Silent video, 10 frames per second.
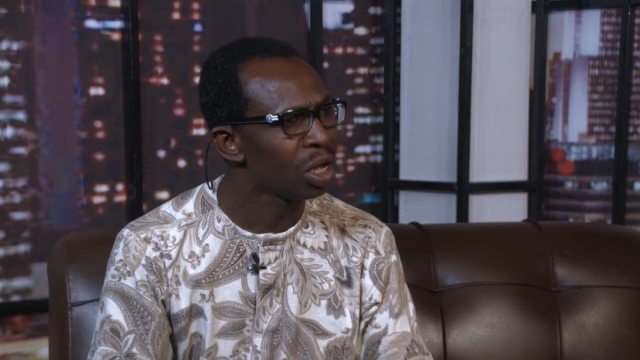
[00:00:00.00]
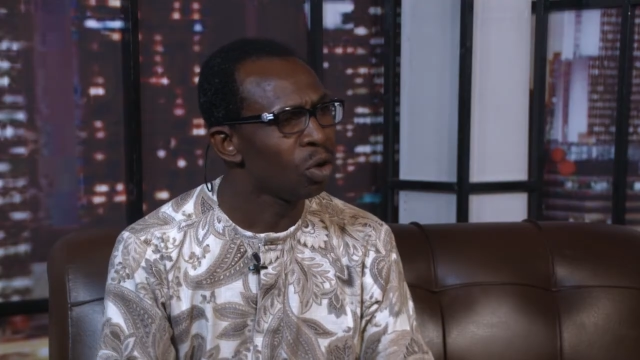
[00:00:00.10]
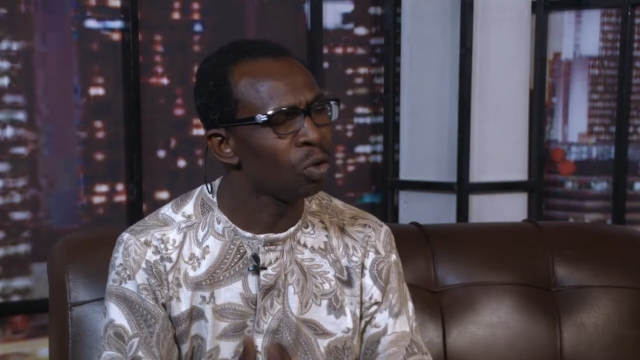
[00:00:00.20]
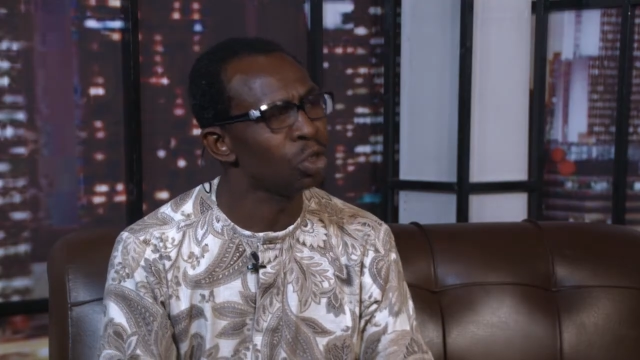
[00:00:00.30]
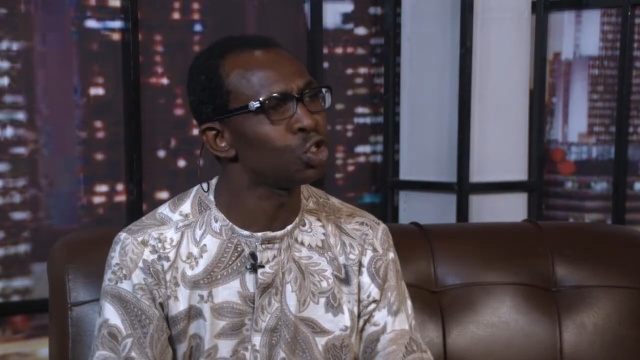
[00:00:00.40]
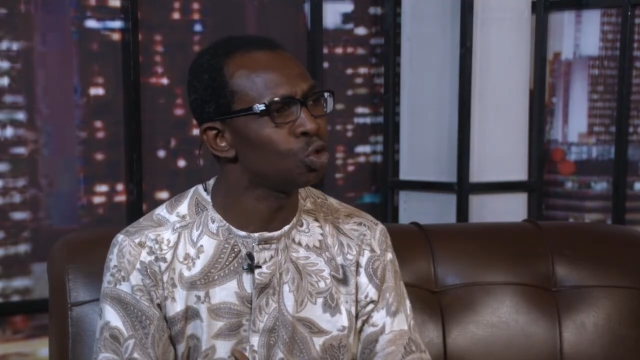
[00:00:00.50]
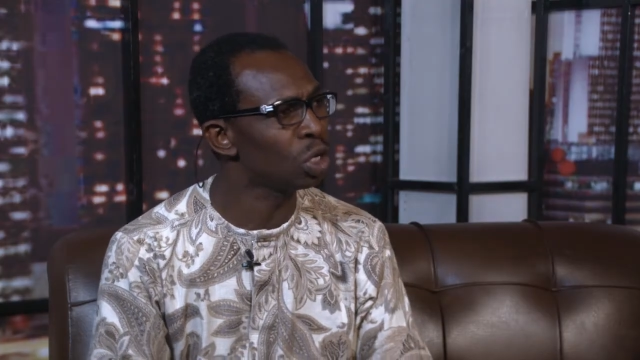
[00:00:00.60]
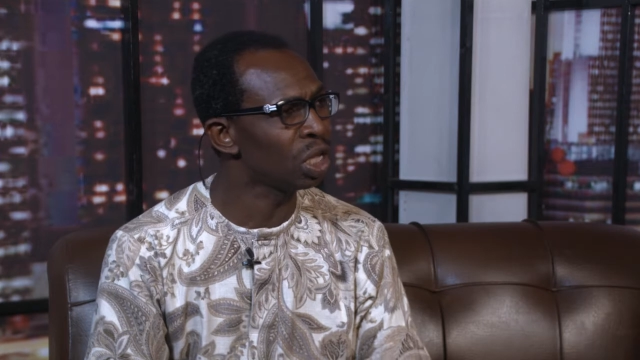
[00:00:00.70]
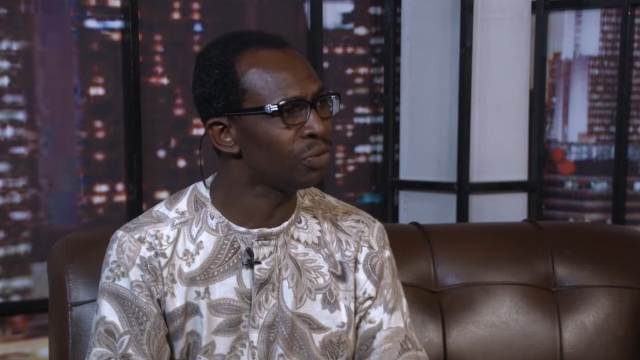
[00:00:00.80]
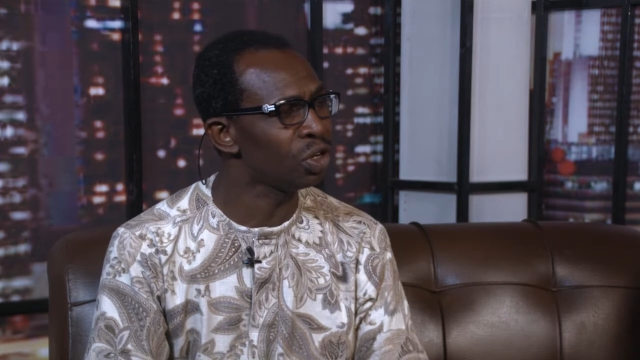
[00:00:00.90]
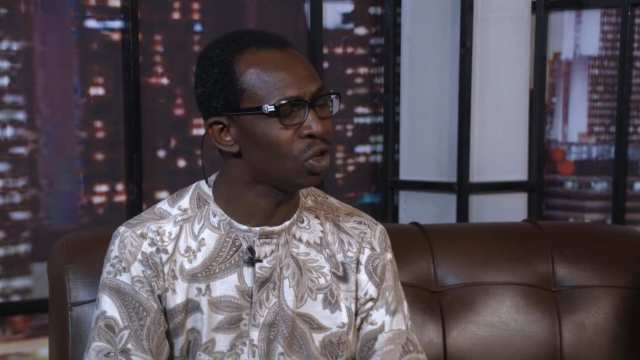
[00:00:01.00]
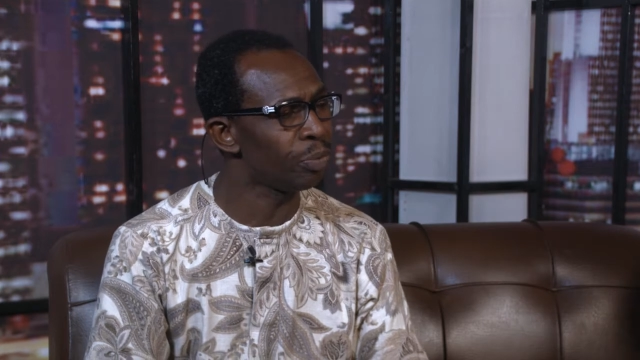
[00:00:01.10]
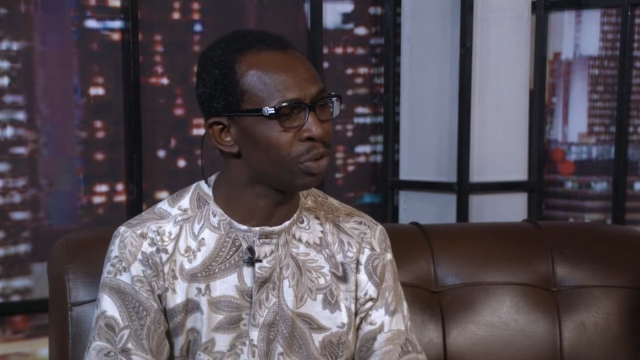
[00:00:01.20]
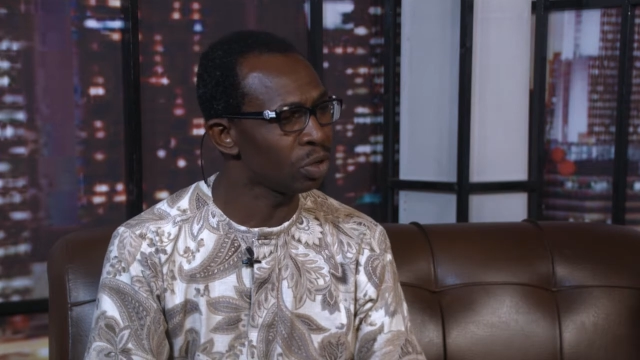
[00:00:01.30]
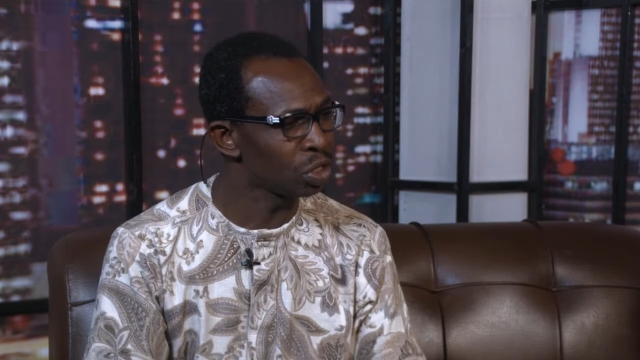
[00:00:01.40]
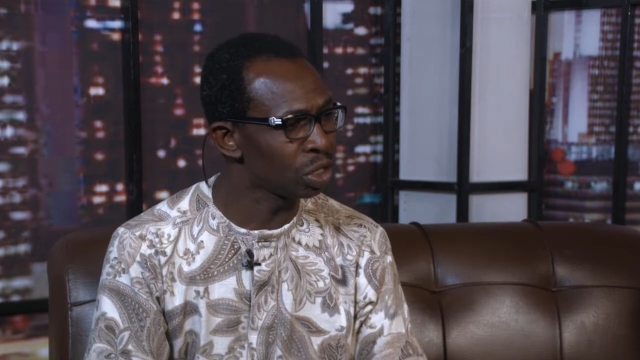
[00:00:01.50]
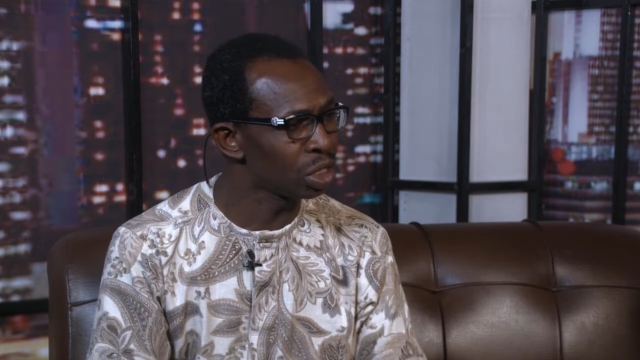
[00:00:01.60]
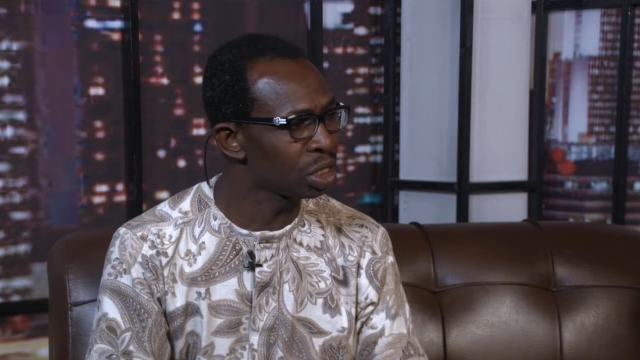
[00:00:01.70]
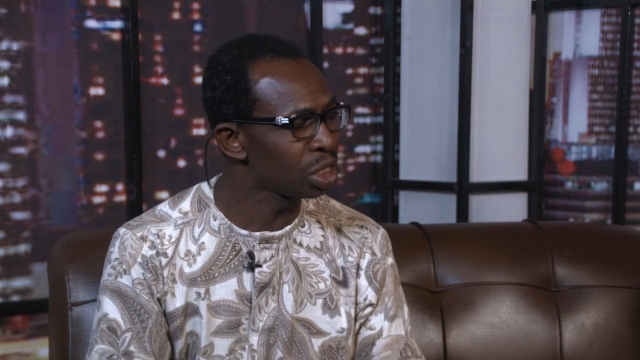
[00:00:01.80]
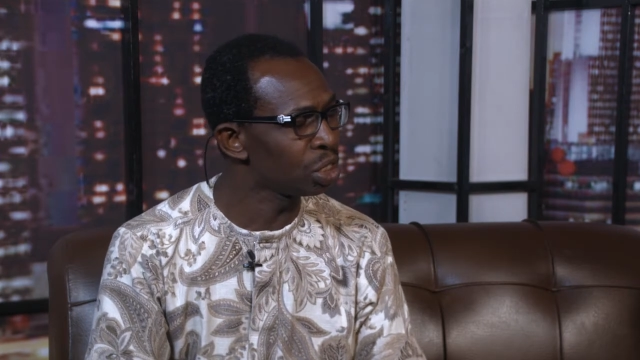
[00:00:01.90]
once you're given the
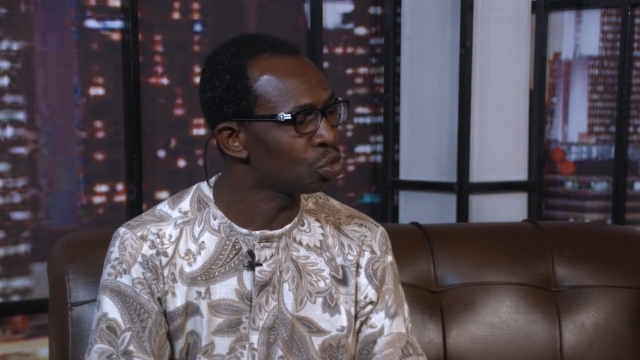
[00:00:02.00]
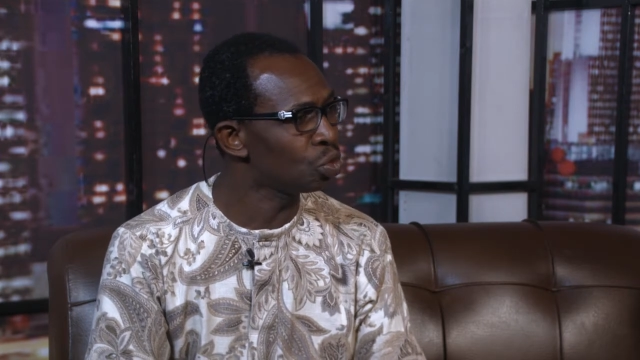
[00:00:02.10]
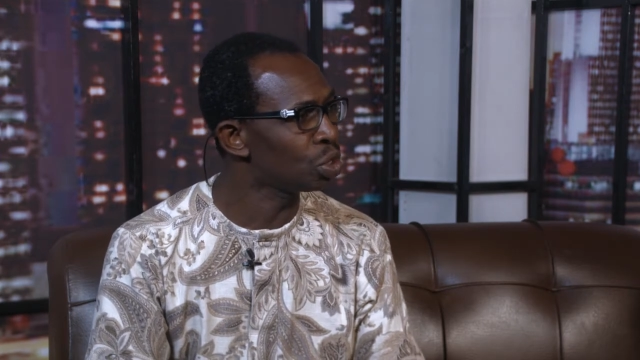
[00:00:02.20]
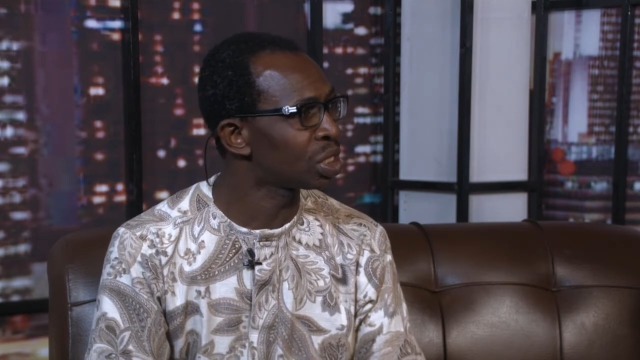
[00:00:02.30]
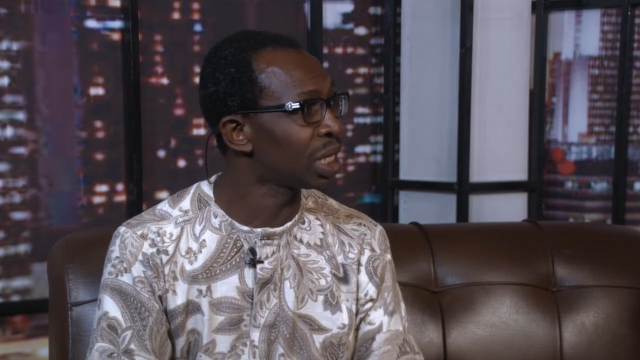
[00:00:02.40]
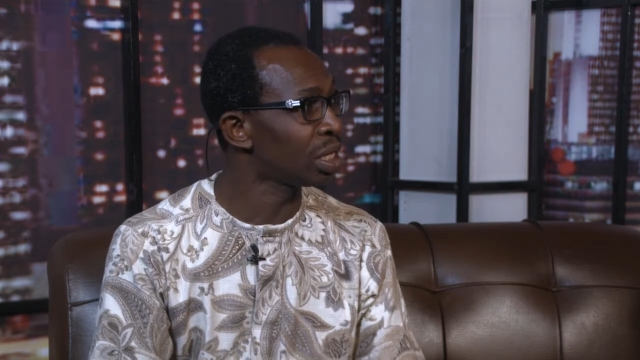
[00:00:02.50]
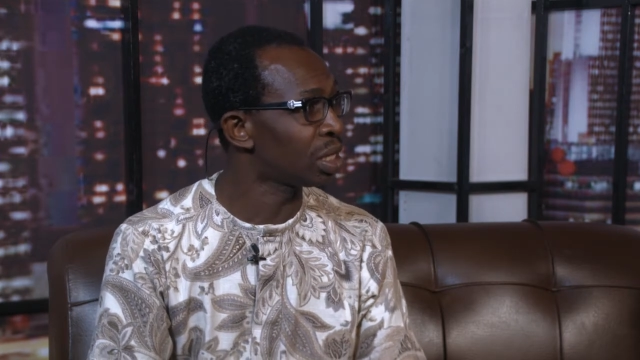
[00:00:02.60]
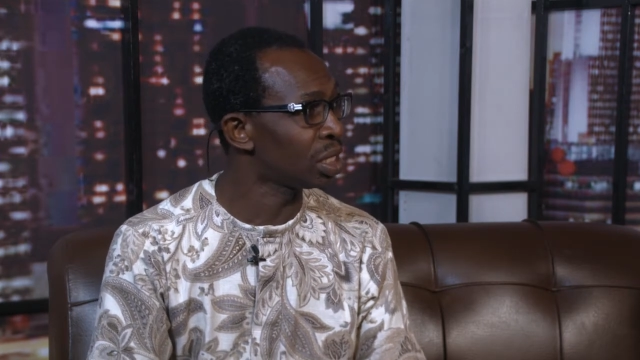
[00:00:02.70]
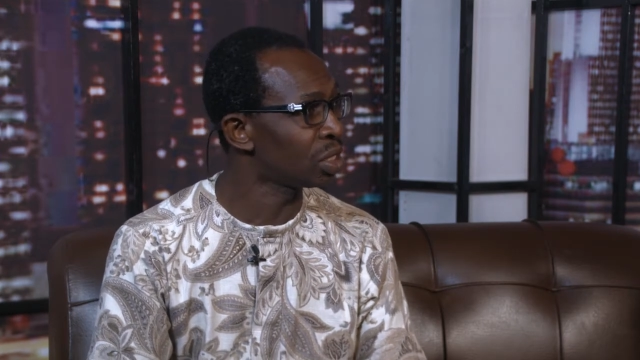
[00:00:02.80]
opportunity to do certain things,